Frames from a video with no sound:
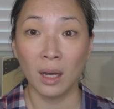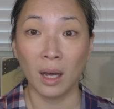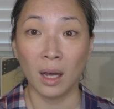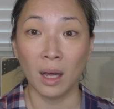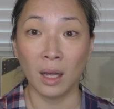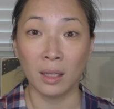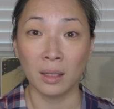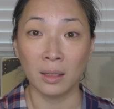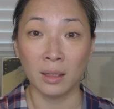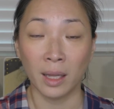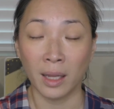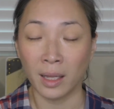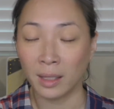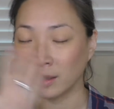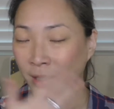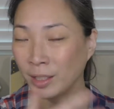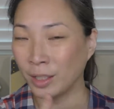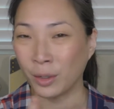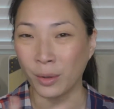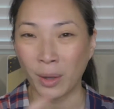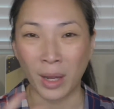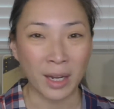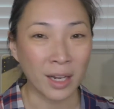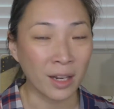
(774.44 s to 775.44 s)

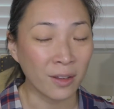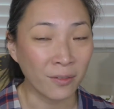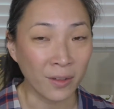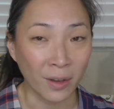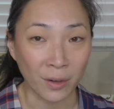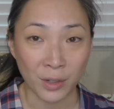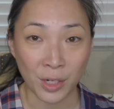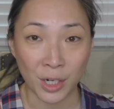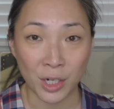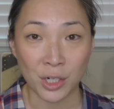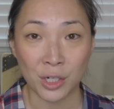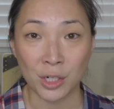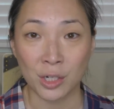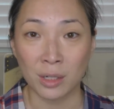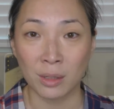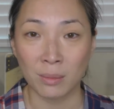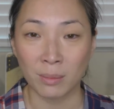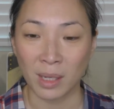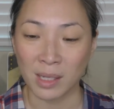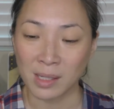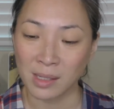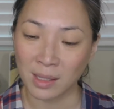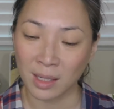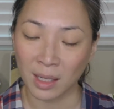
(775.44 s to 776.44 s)
you know, any foundation,
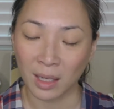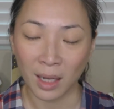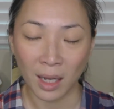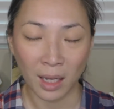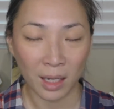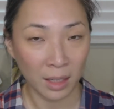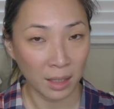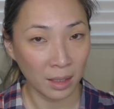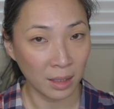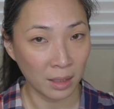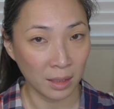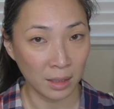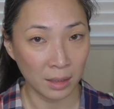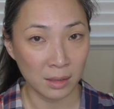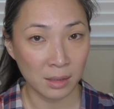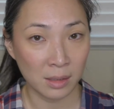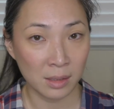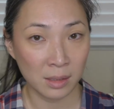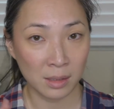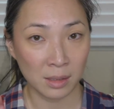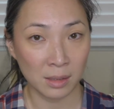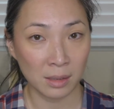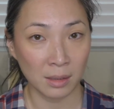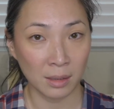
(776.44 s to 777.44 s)
my skin kind of
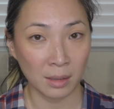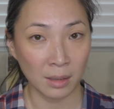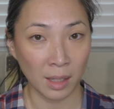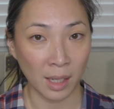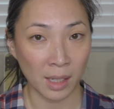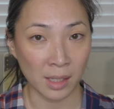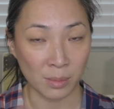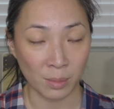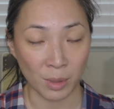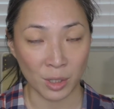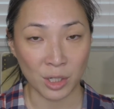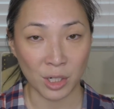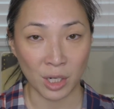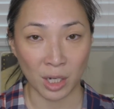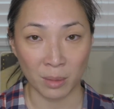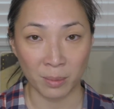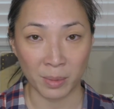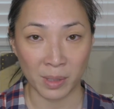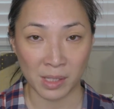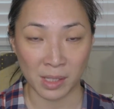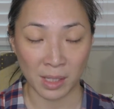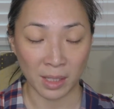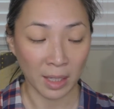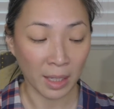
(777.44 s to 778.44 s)
needs as much
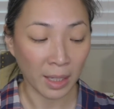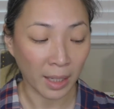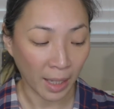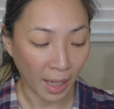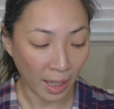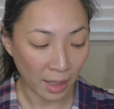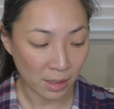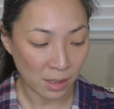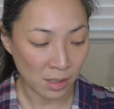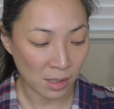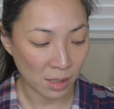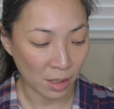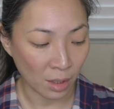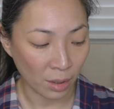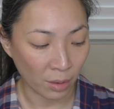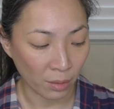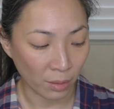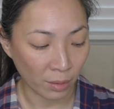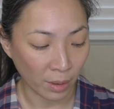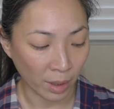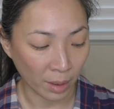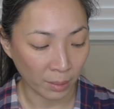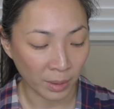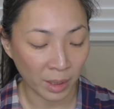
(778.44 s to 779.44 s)
help as it can get.
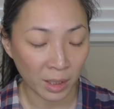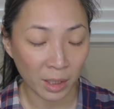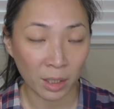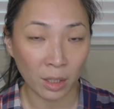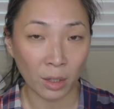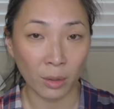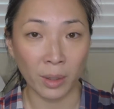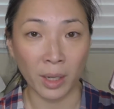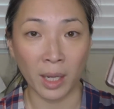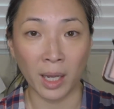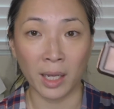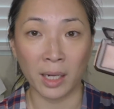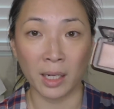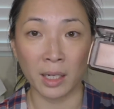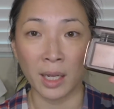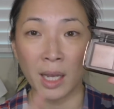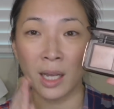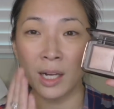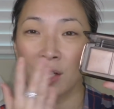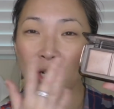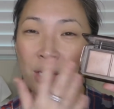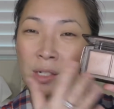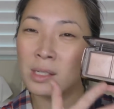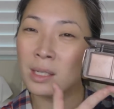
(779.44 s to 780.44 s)
So I'm gonna go ahead and
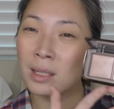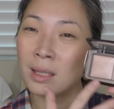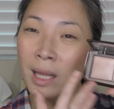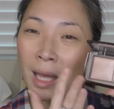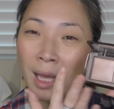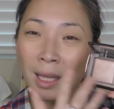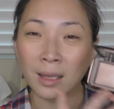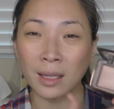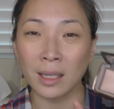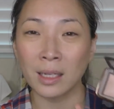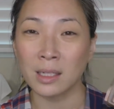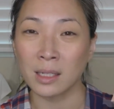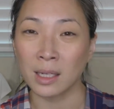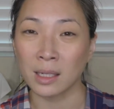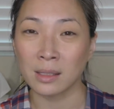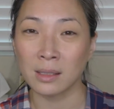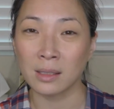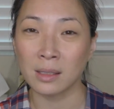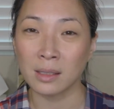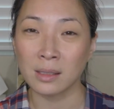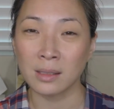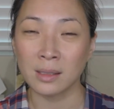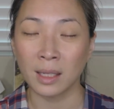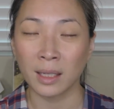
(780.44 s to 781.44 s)
kind of just lightly
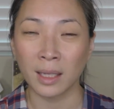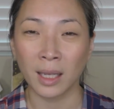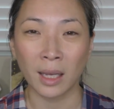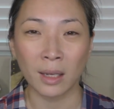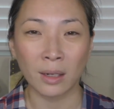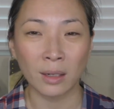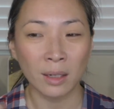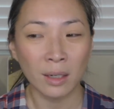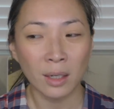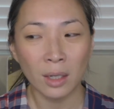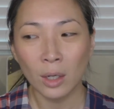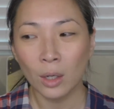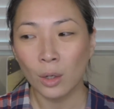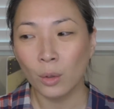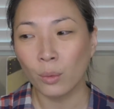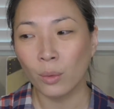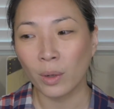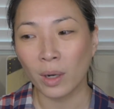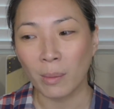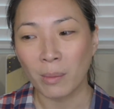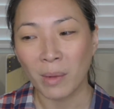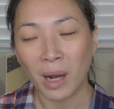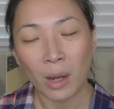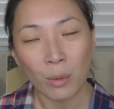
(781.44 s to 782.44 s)
dust this. Again,
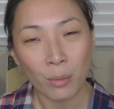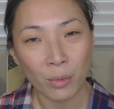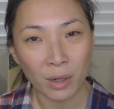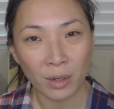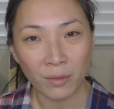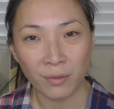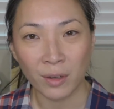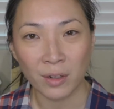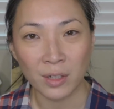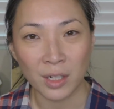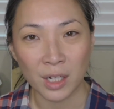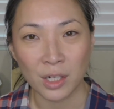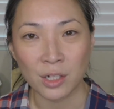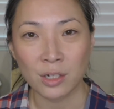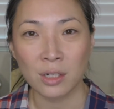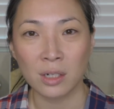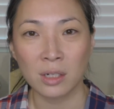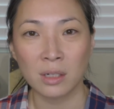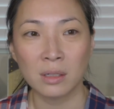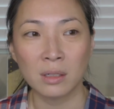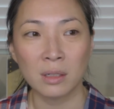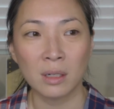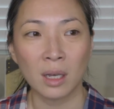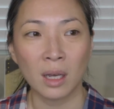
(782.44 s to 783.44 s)
when I'm not wearing
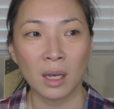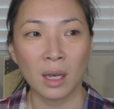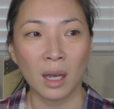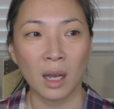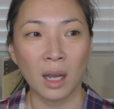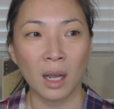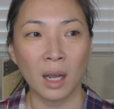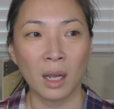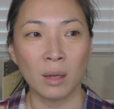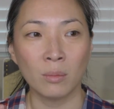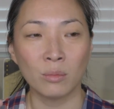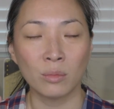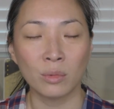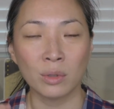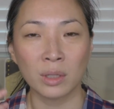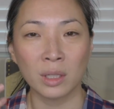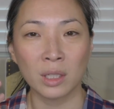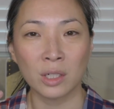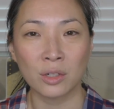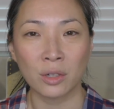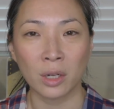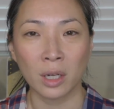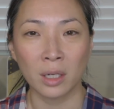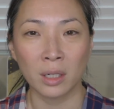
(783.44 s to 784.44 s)
foundation, I'm
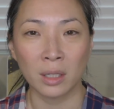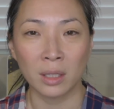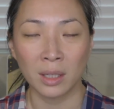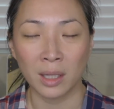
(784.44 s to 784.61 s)
really trying to